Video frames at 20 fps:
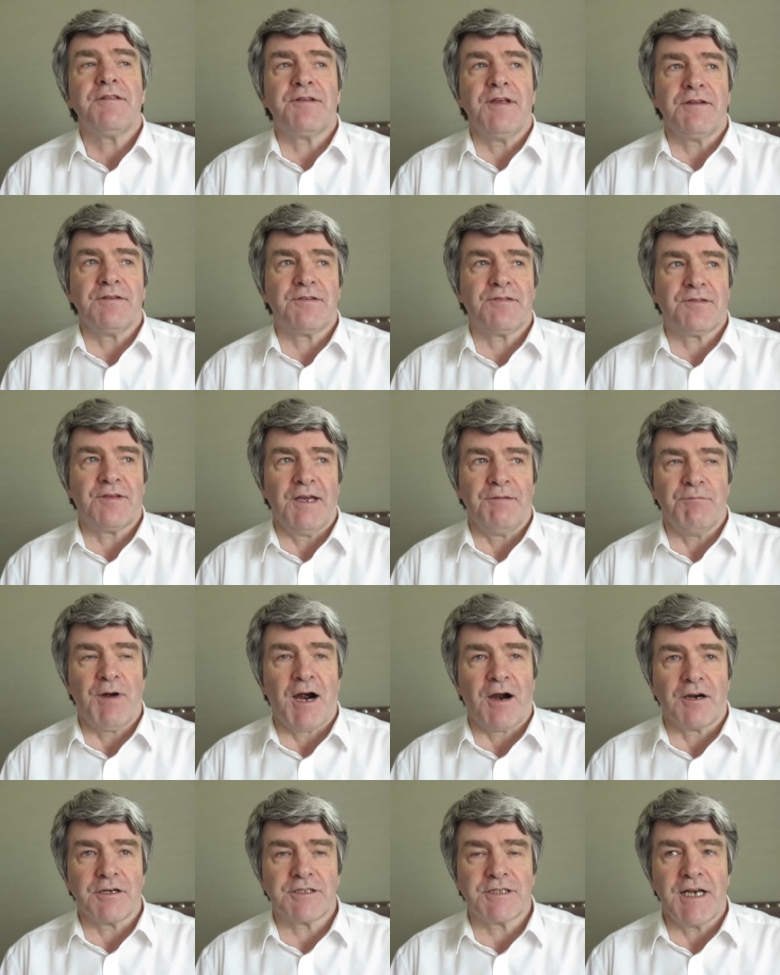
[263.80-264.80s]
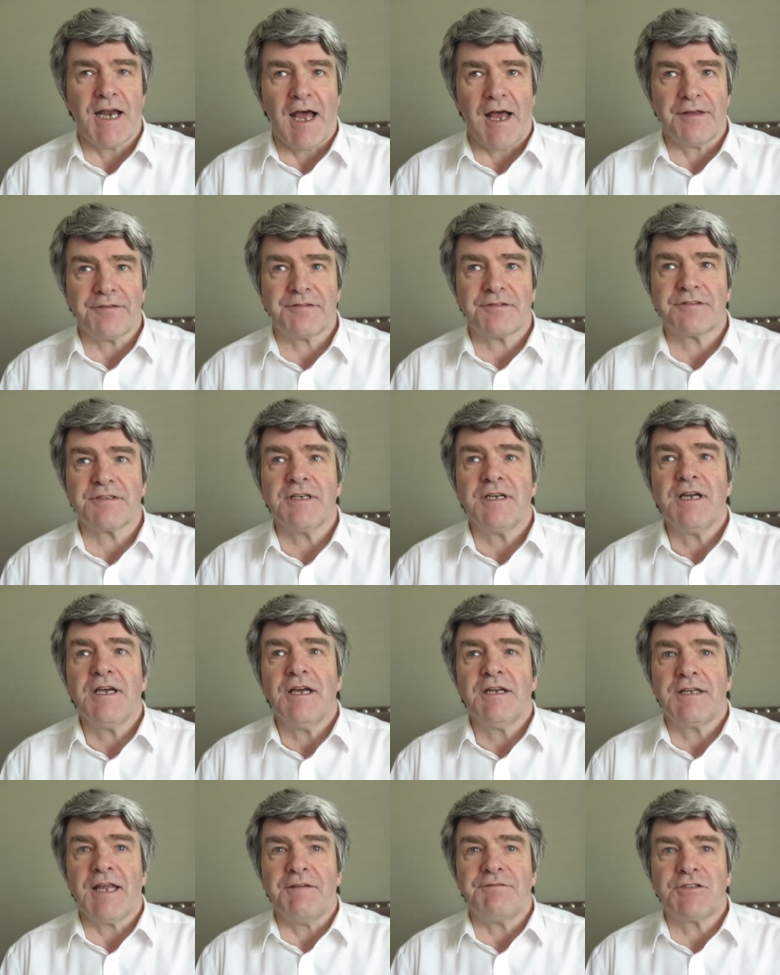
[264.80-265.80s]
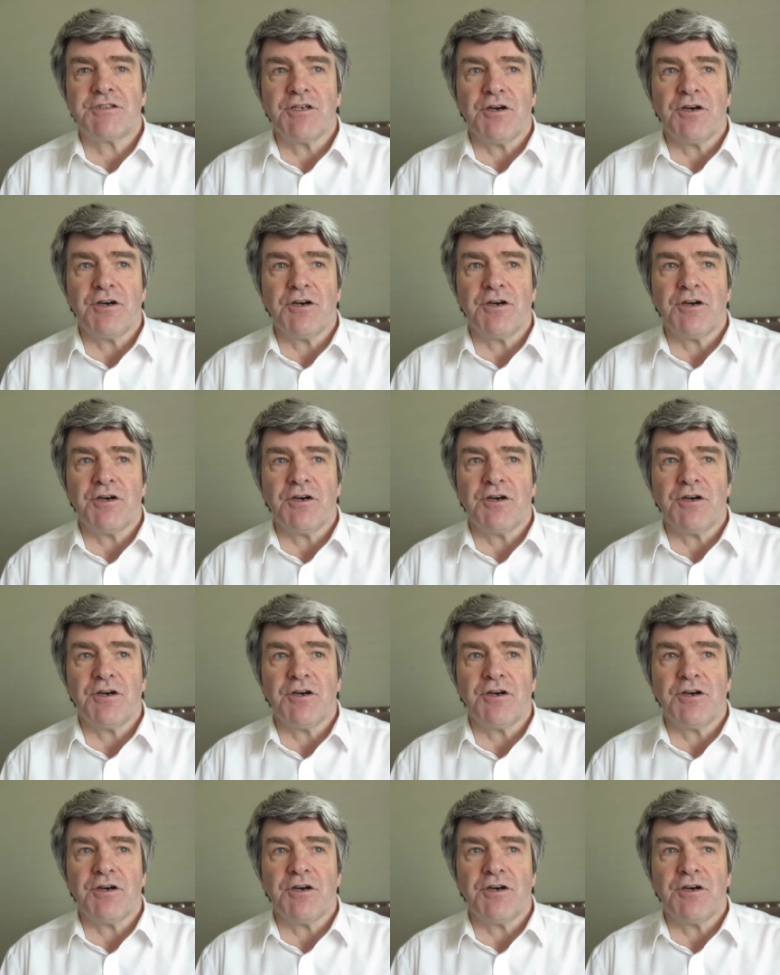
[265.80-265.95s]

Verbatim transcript: since uh, March last. They've